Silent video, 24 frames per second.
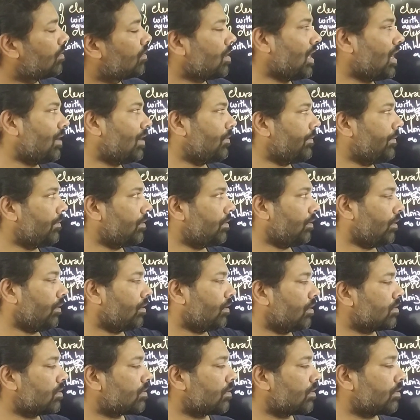However,
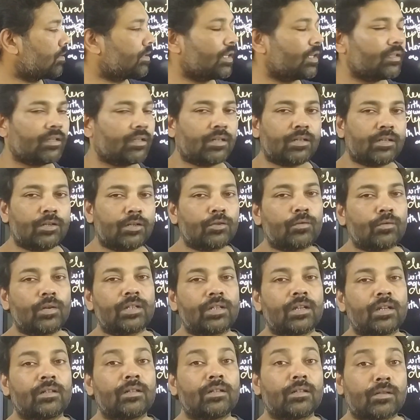constructing the
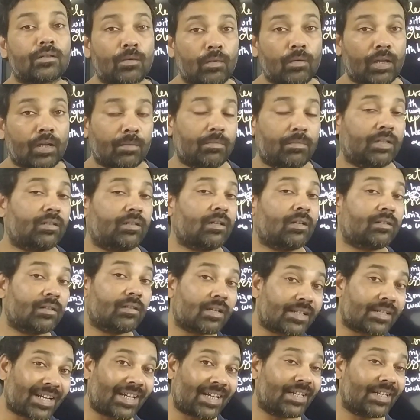situation, it's okay, but
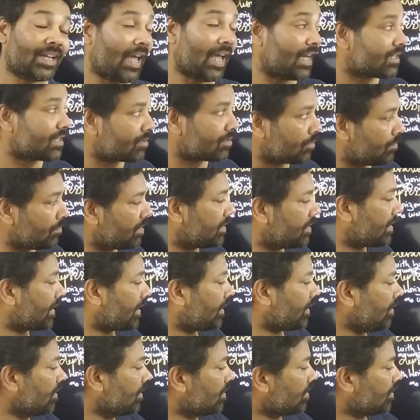understanding has to be
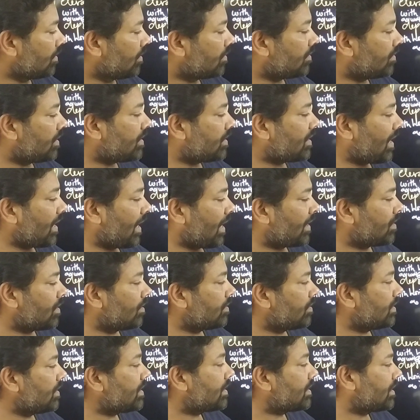there. This
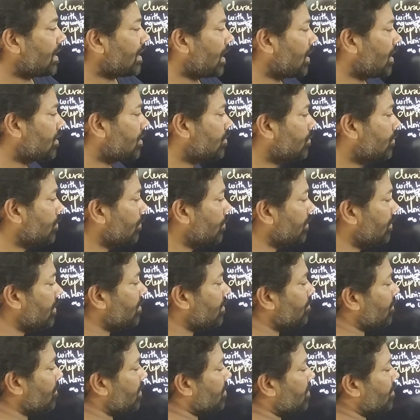angle is large, so
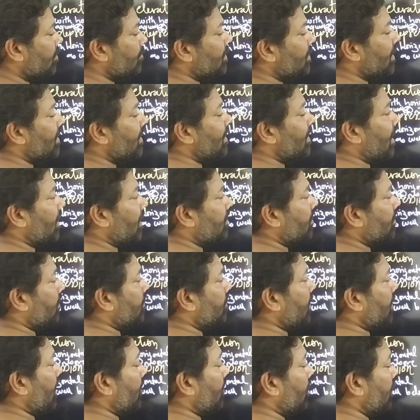this must be a larger
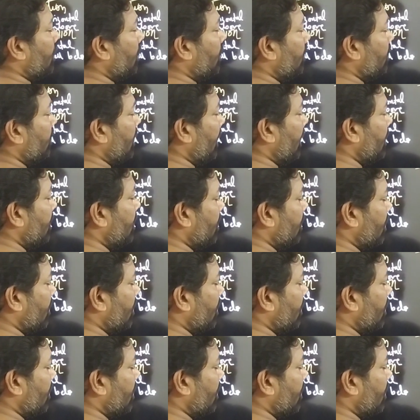tower, right?